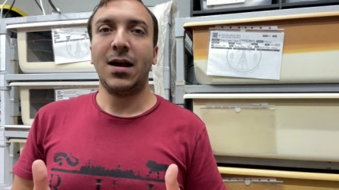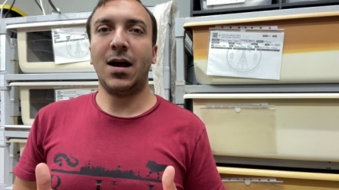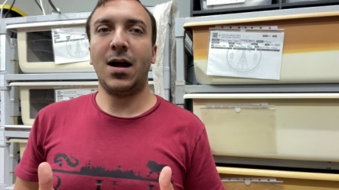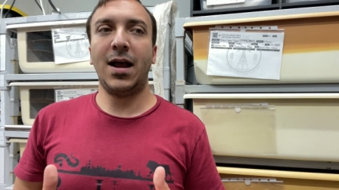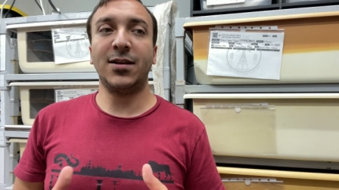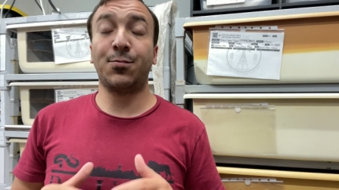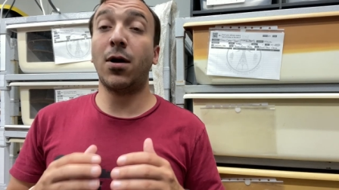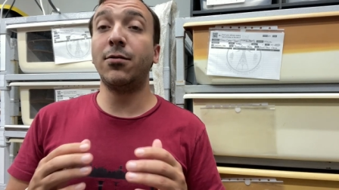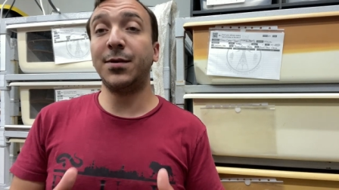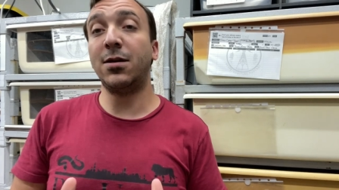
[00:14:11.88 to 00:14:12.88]
uh, has
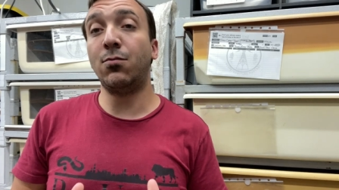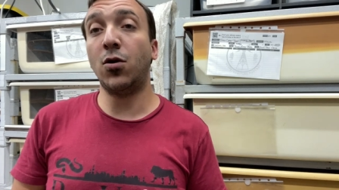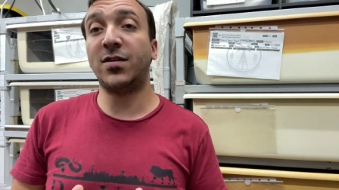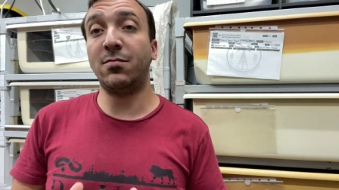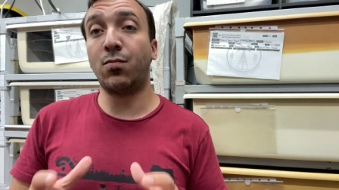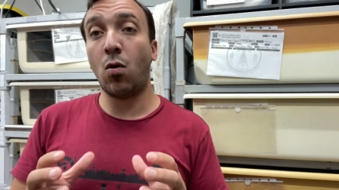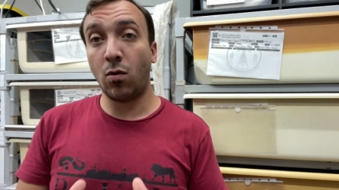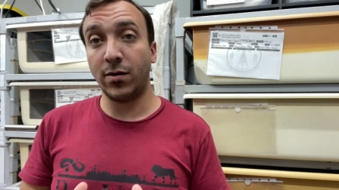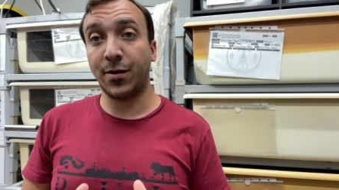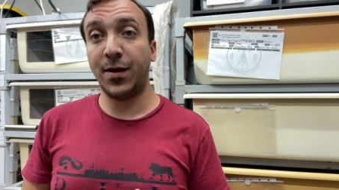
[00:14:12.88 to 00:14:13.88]
probably been the most
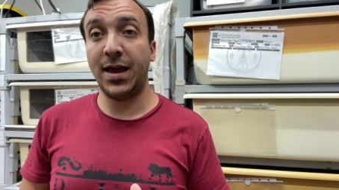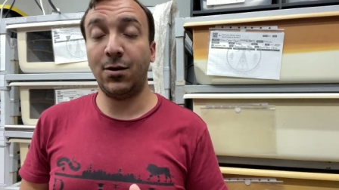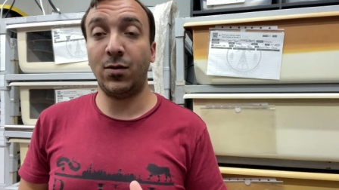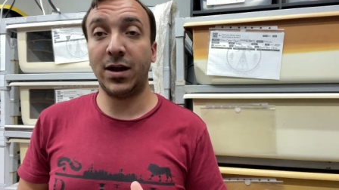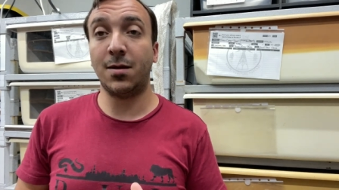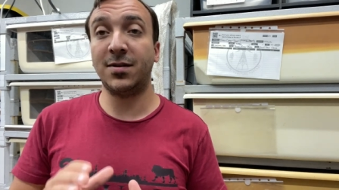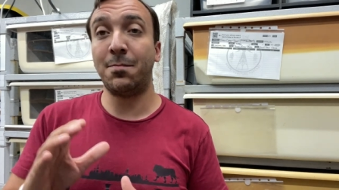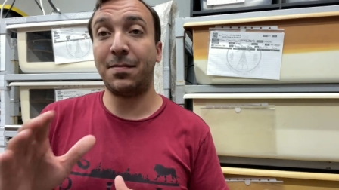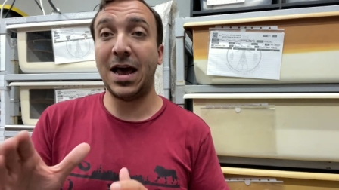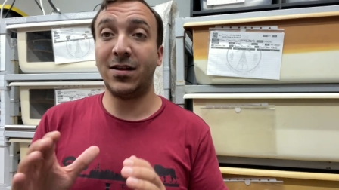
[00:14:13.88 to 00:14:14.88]
important thing when it comes to
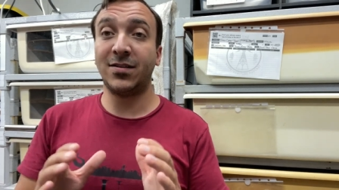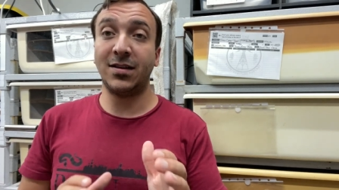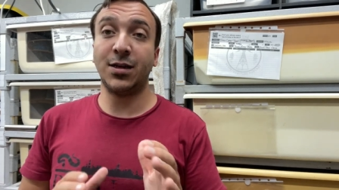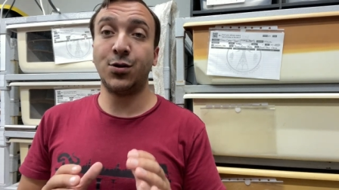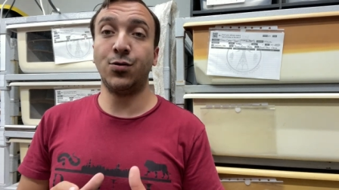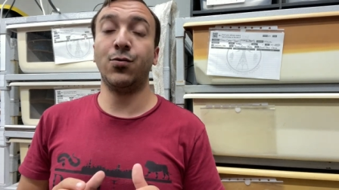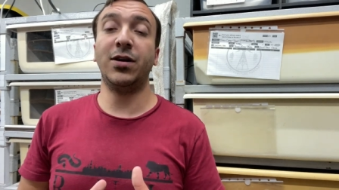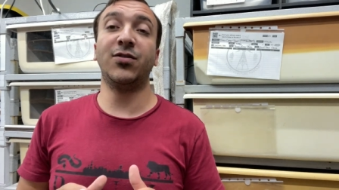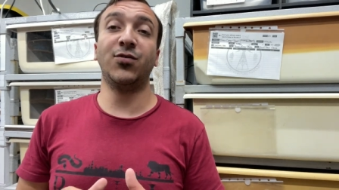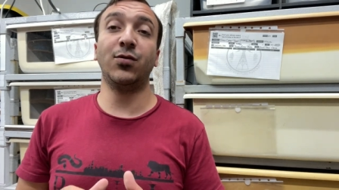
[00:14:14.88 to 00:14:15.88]
balancing the two
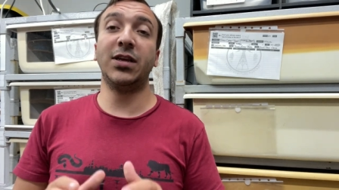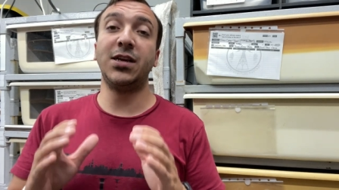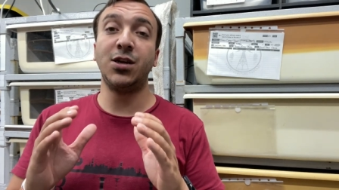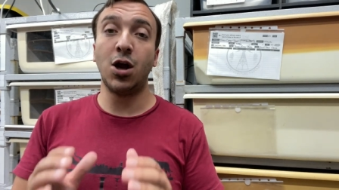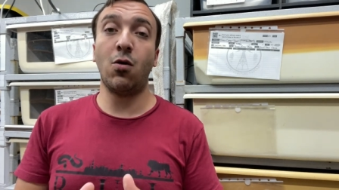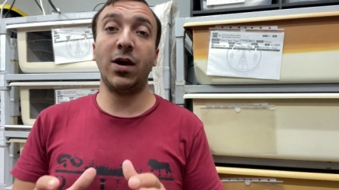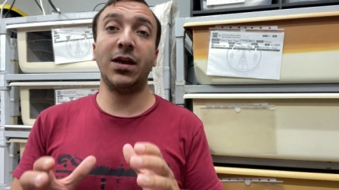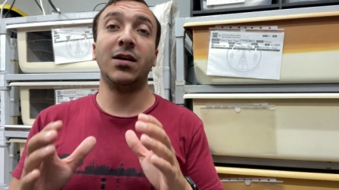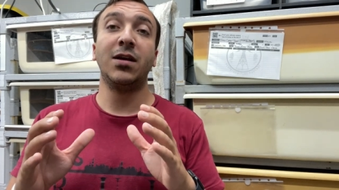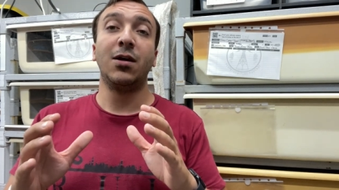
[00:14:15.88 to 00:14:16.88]
careers. It's really
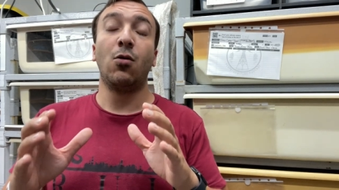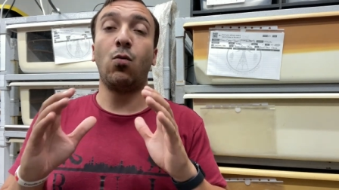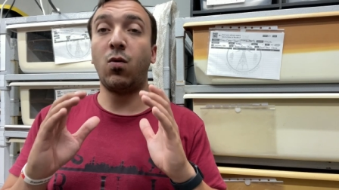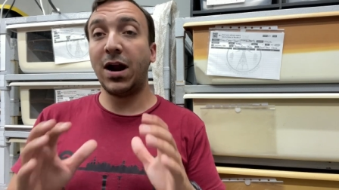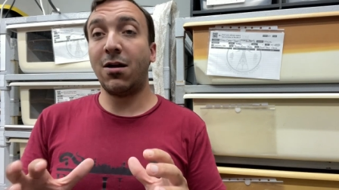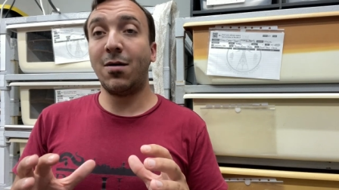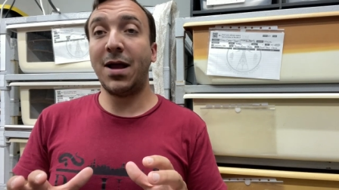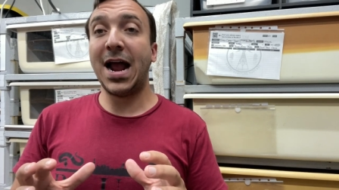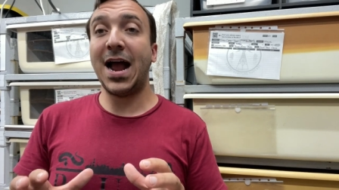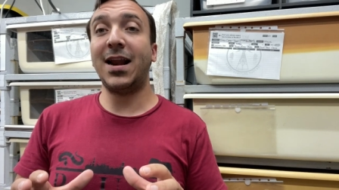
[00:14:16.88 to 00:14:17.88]
knowing where I'm
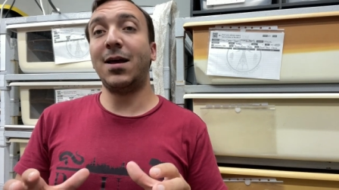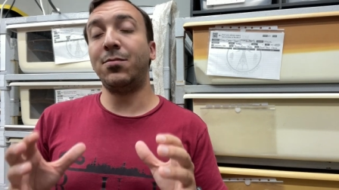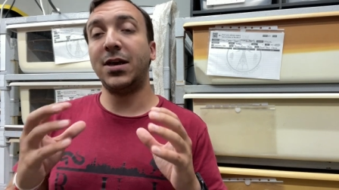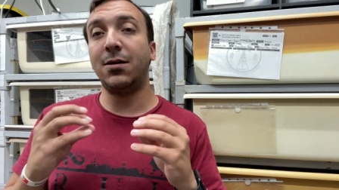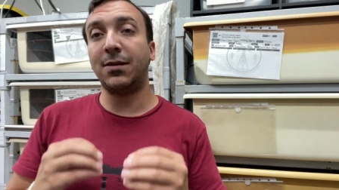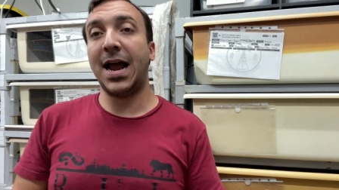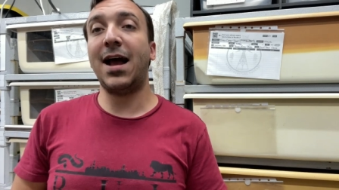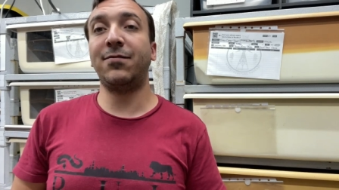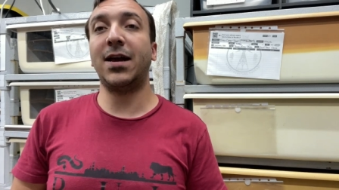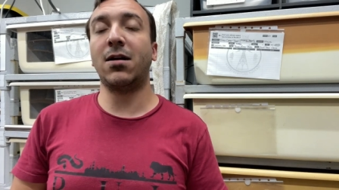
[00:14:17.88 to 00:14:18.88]
at and being able to
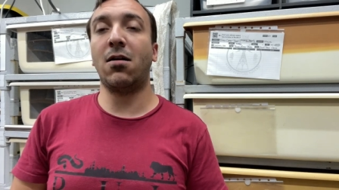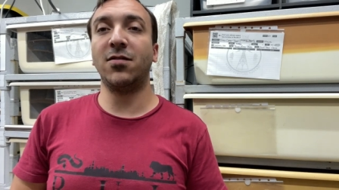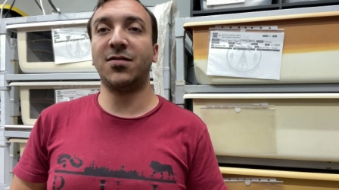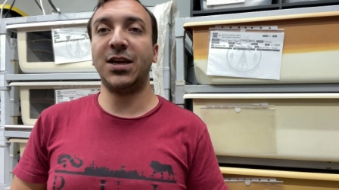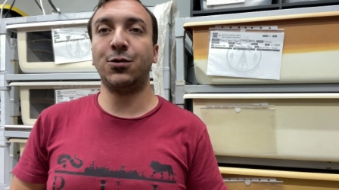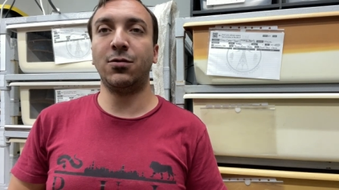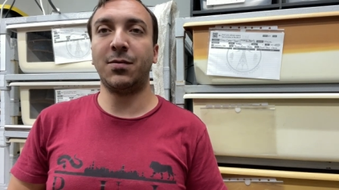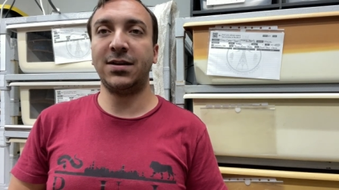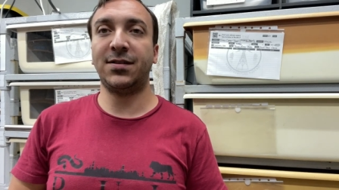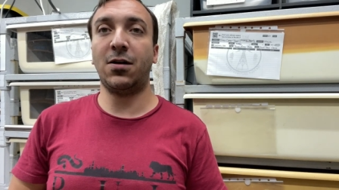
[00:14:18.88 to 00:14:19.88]
have that conversation with
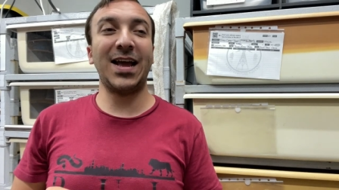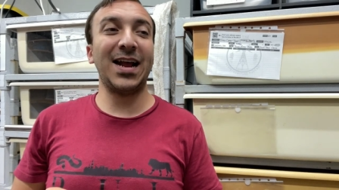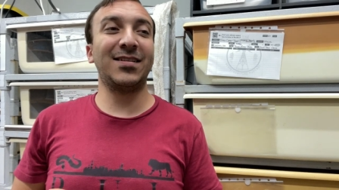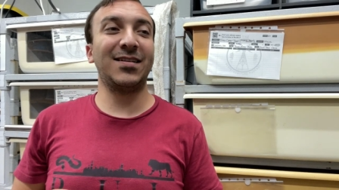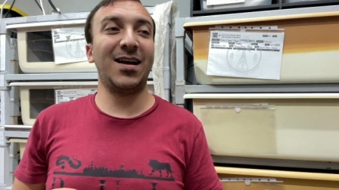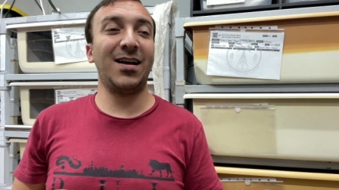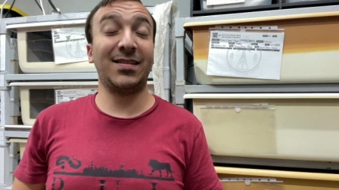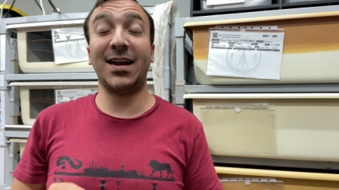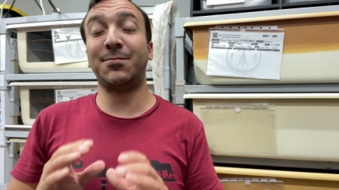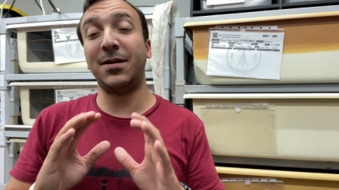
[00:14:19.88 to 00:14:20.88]
myself. That's uh,
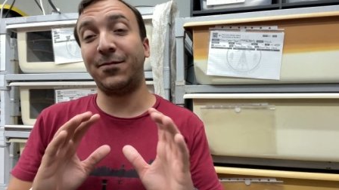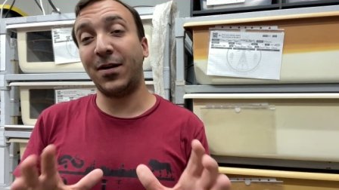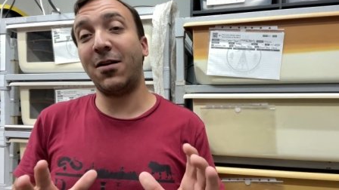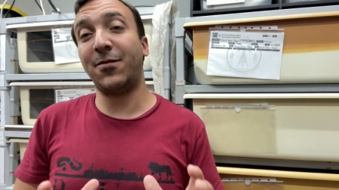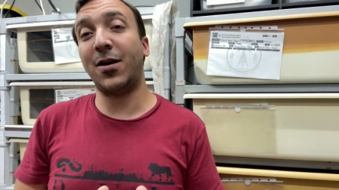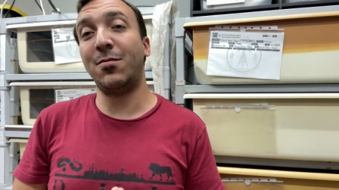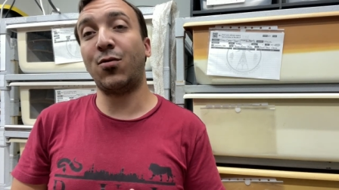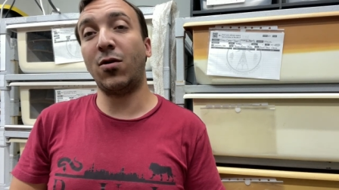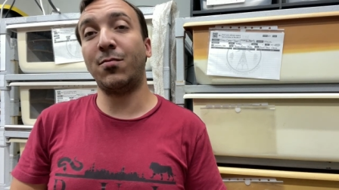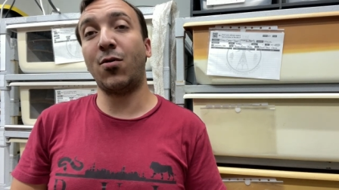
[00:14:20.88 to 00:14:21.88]
that's been a very very
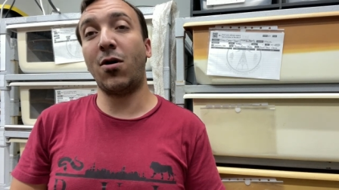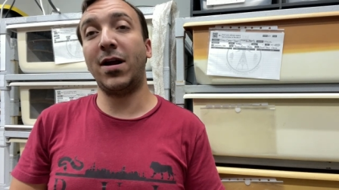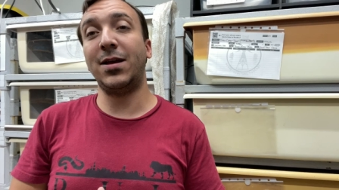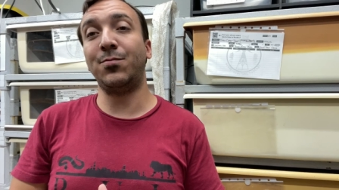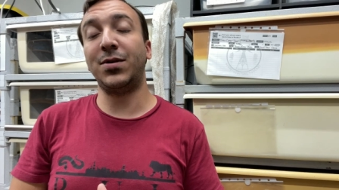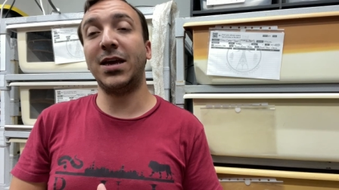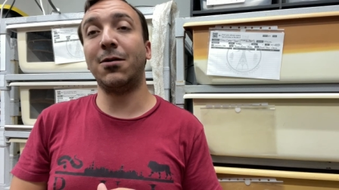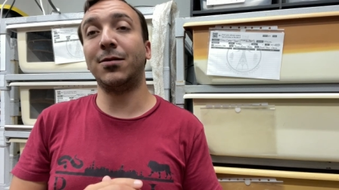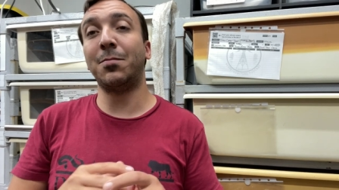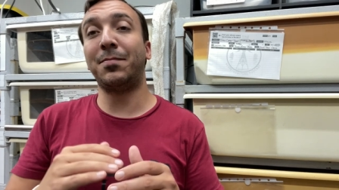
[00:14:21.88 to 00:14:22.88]
important part in being
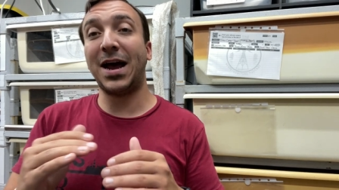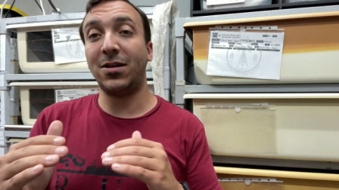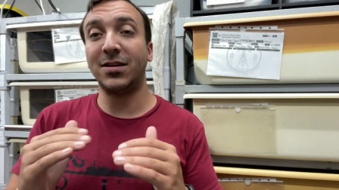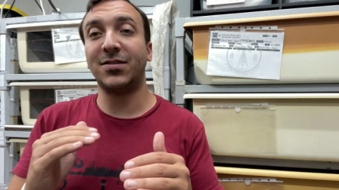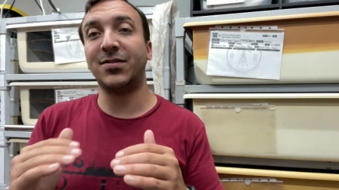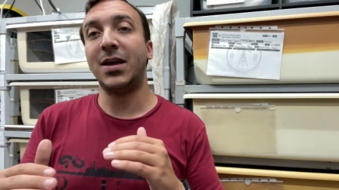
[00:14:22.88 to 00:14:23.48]
able to balance